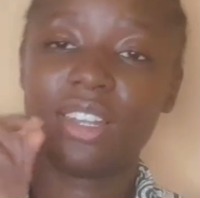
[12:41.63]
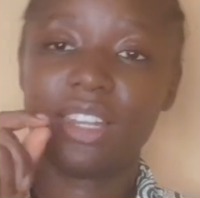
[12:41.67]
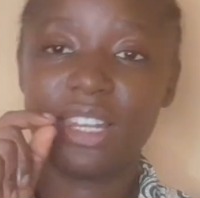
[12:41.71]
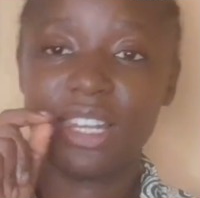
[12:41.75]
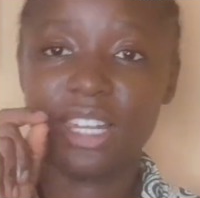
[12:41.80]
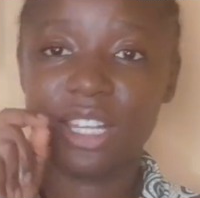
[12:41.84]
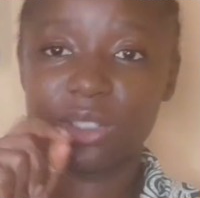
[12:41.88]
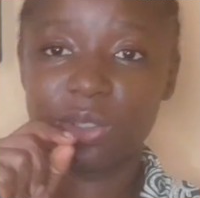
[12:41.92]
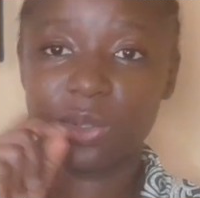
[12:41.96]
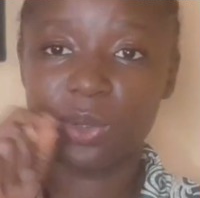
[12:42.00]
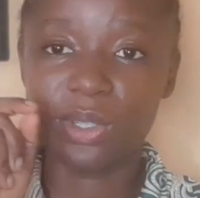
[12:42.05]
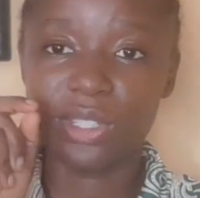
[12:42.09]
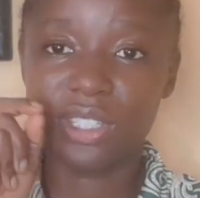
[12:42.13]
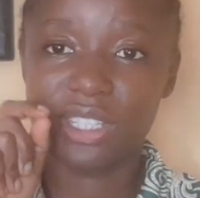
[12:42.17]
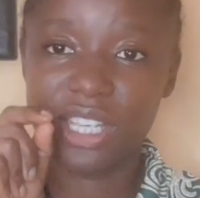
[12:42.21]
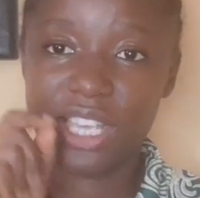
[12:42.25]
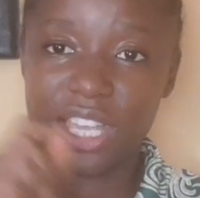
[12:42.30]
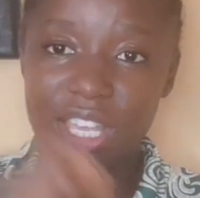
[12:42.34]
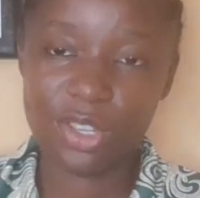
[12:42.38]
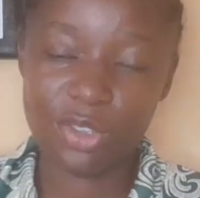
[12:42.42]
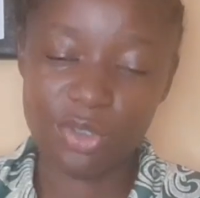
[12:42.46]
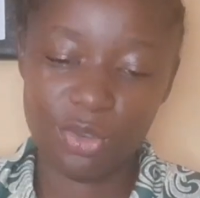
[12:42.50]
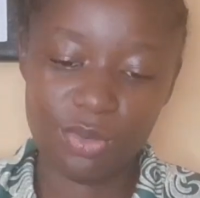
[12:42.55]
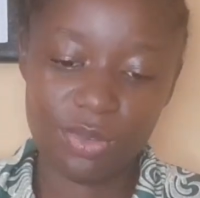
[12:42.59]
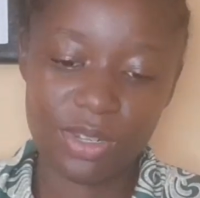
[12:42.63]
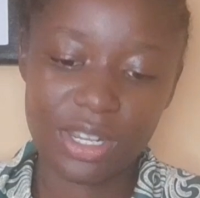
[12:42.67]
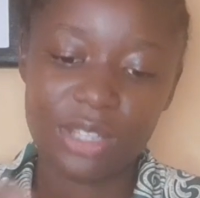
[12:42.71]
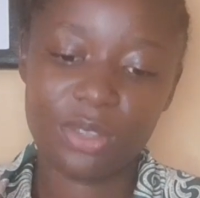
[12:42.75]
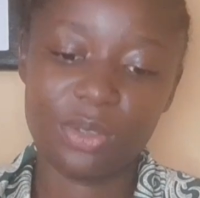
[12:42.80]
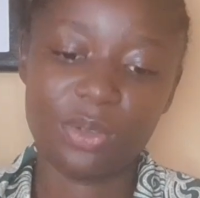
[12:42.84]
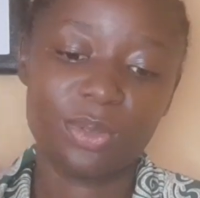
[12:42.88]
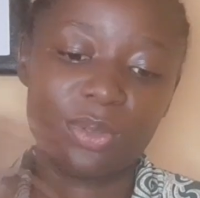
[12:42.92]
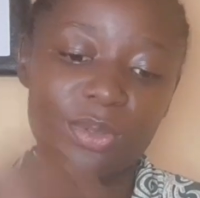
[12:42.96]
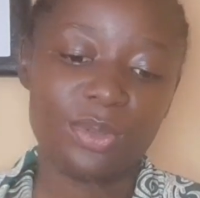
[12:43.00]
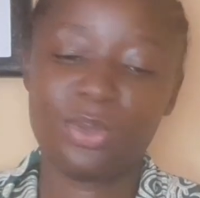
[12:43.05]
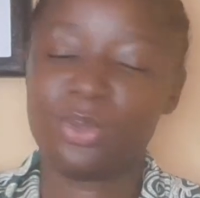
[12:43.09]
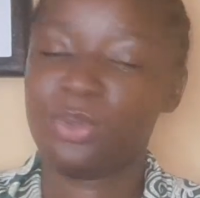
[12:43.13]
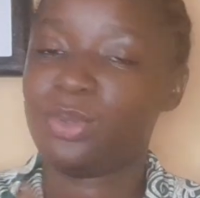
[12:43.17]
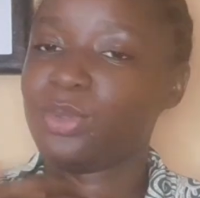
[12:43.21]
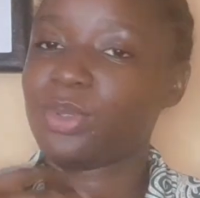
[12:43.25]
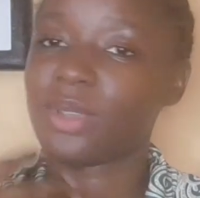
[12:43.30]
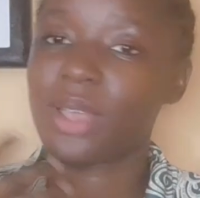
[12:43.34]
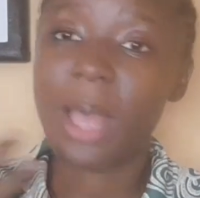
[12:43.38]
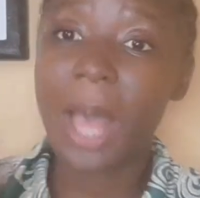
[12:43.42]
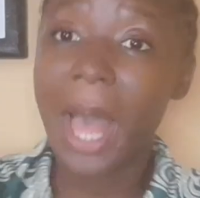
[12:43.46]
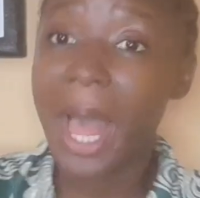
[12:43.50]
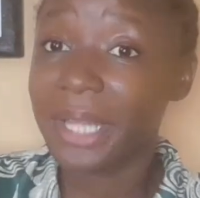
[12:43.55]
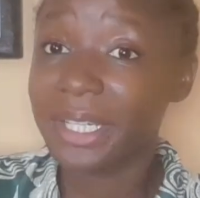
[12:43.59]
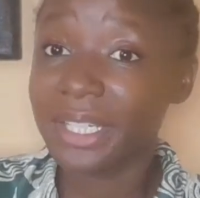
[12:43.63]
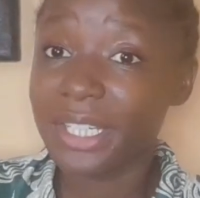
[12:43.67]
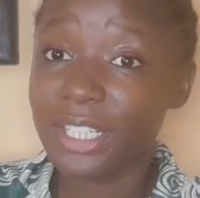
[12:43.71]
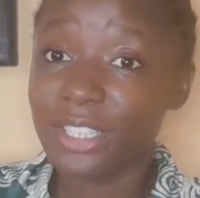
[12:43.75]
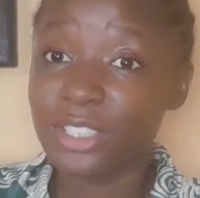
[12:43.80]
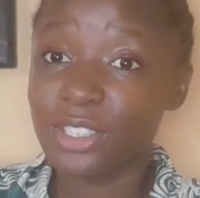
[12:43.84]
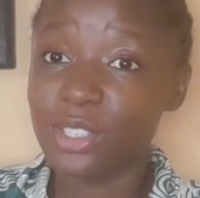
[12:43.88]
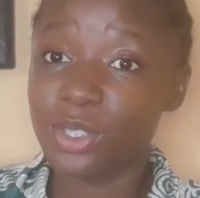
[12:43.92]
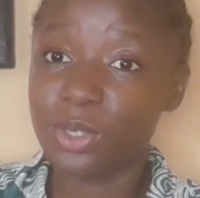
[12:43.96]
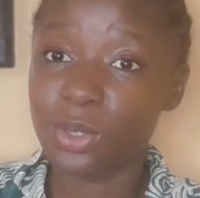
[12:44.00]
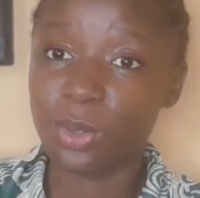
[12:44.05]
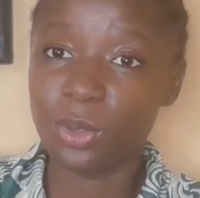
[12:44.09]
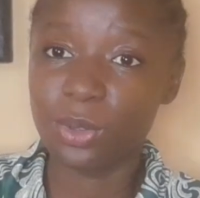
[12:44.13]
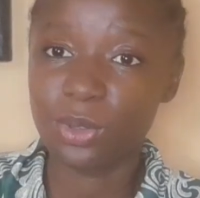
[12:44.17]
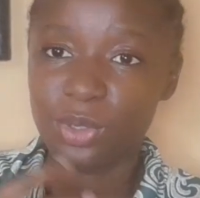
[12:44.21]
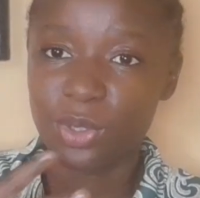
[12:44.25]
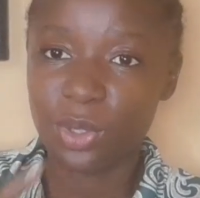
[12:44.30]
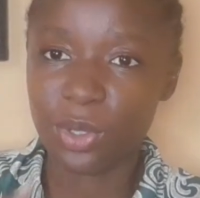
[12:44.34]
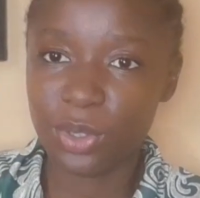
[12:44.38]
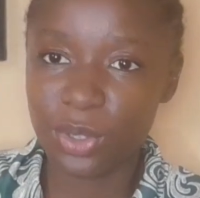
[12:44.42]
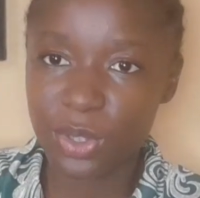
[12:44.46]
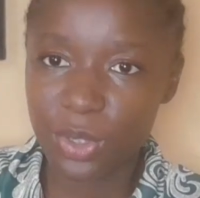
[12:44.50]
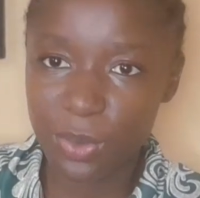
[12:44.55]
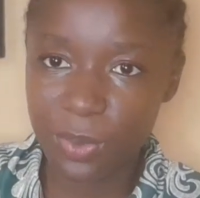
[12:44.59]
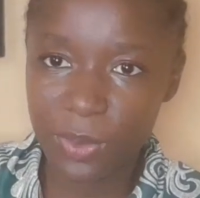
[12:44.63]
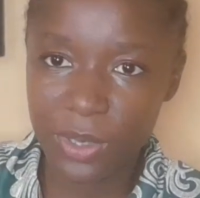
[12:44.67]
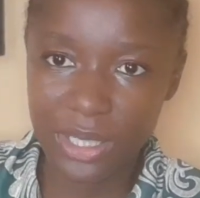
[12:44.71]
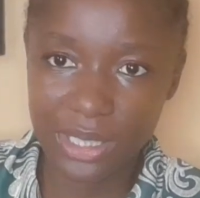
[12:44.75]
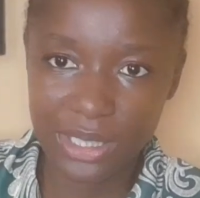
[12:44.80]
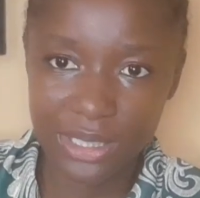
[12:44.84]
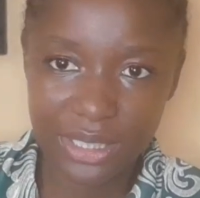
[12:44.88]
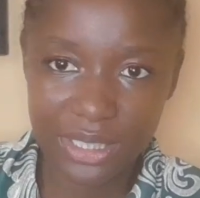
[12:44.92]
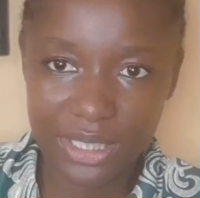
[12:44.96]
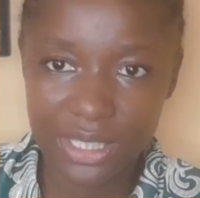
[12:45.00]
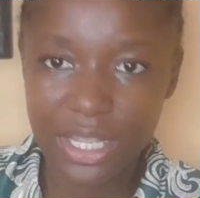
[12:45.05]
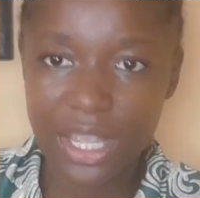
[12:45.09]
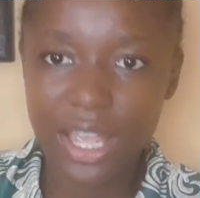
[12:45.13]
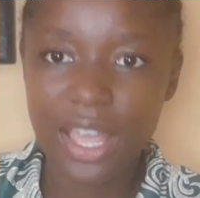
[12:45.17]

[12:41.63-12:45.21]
let us hear you, and then the solution to it.